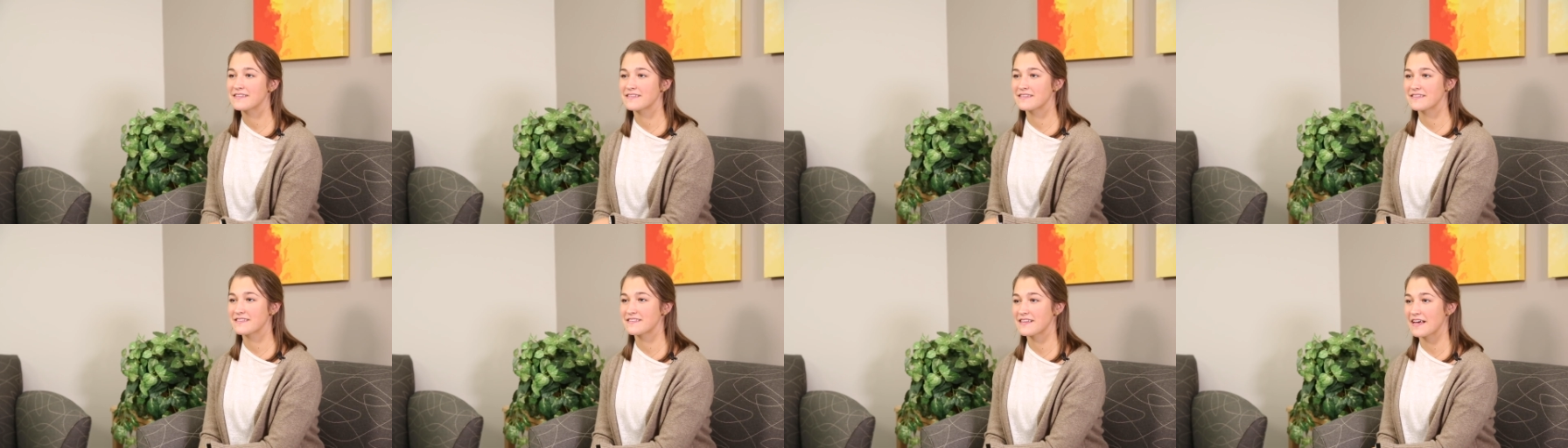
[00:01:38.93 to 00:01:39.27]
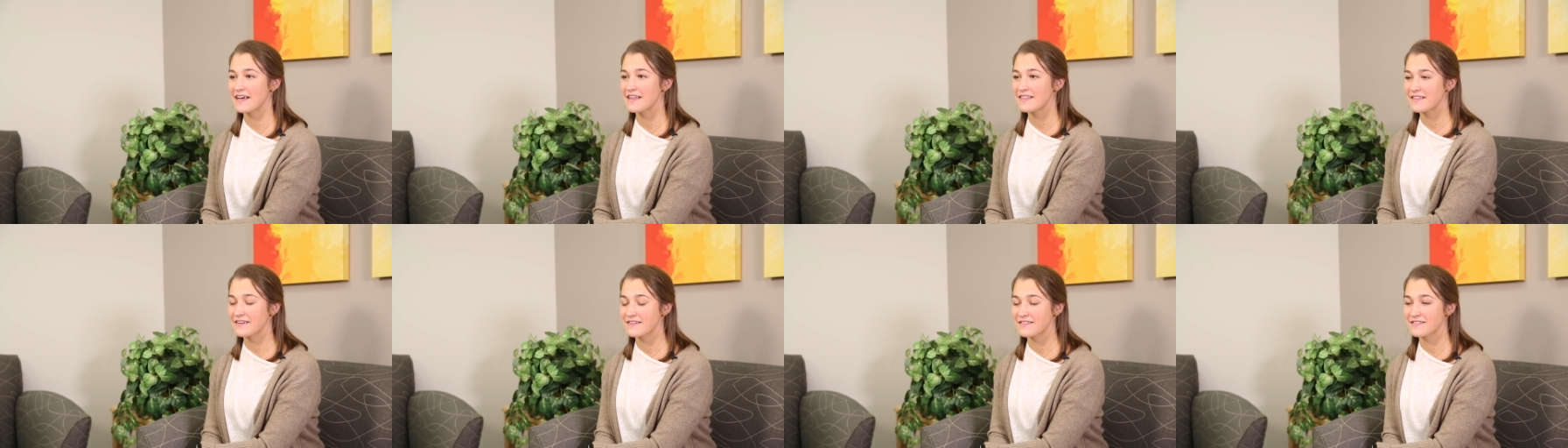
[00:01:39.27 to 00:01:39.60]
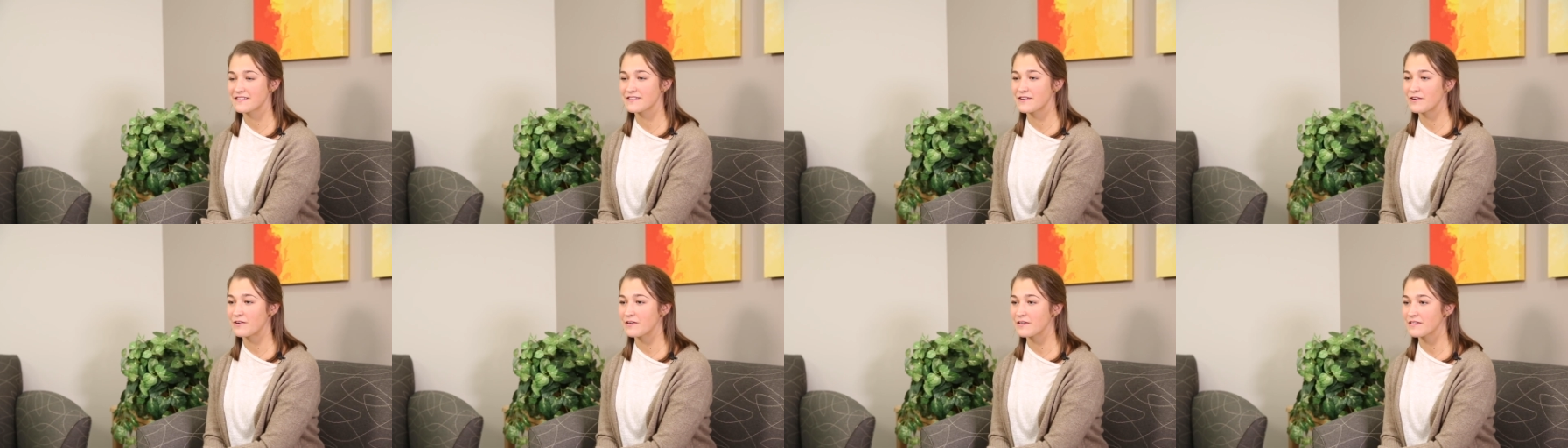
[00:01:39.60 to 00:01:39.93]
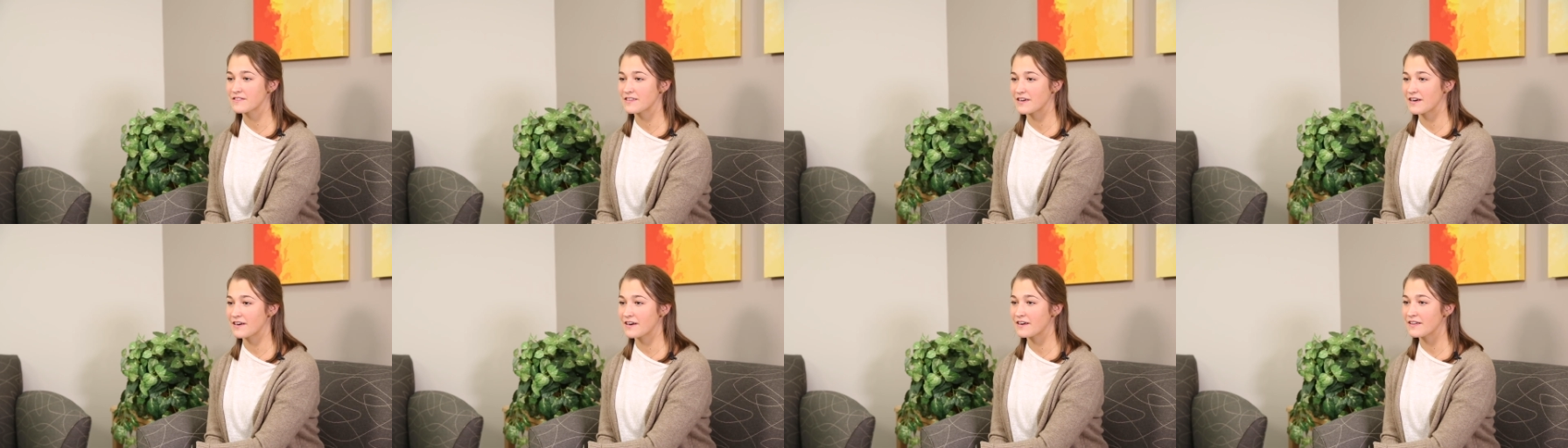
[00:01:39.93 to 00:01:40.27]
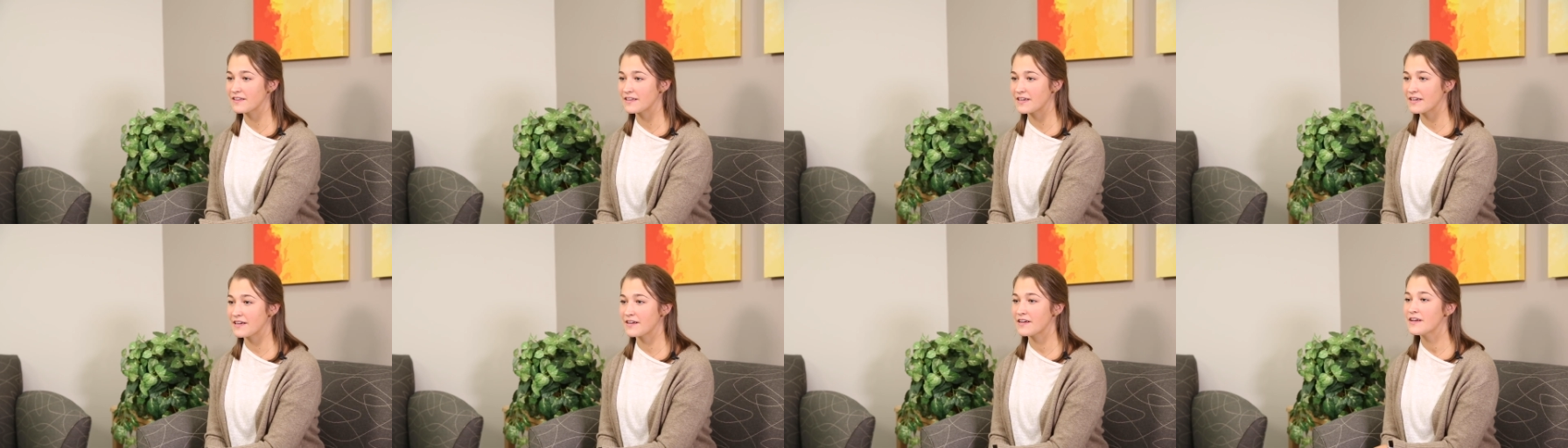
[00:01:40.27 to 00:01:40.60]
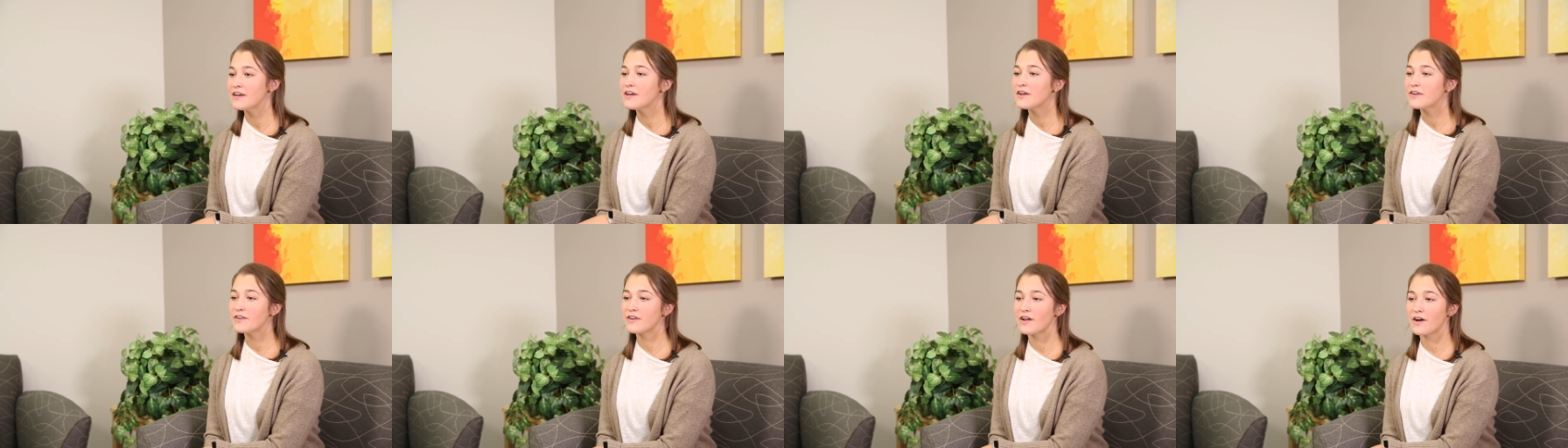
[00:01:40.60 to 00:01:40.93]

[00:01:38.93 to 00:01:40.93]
is to set those goals early,